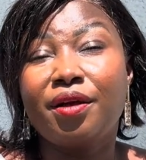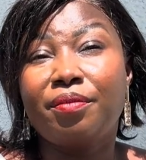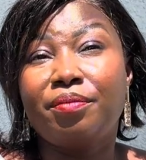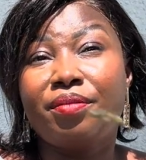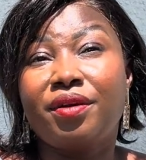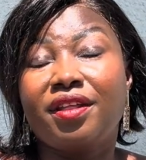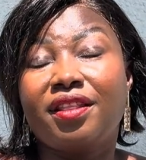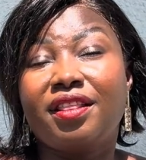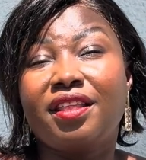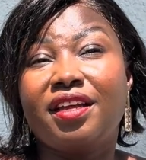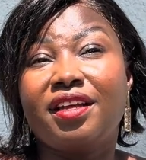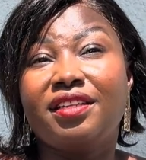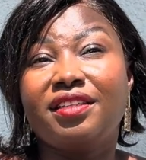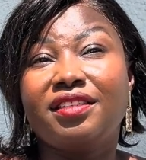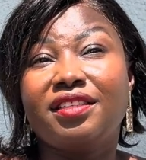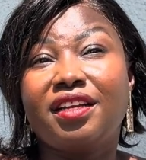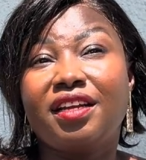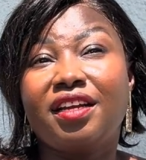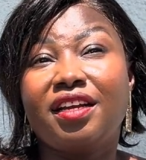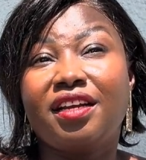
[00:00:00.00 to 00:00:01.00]
But
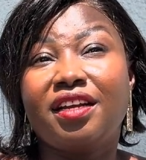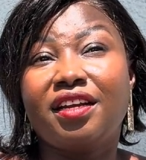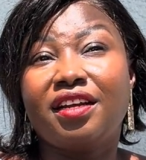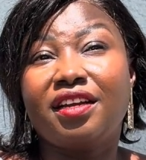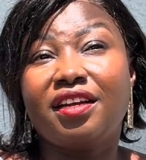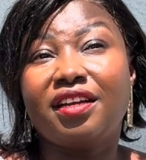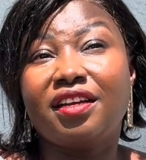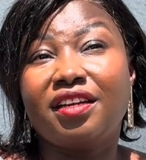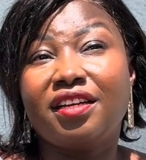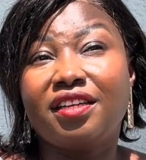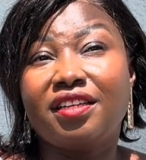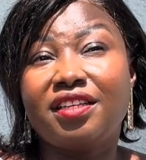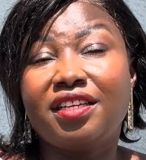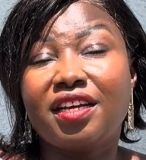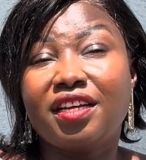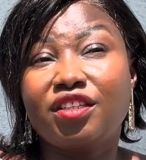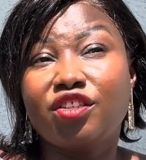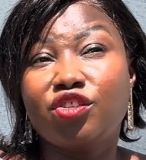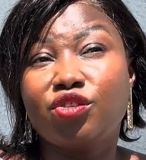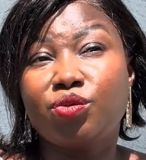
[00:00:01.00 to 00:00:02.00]
then it gets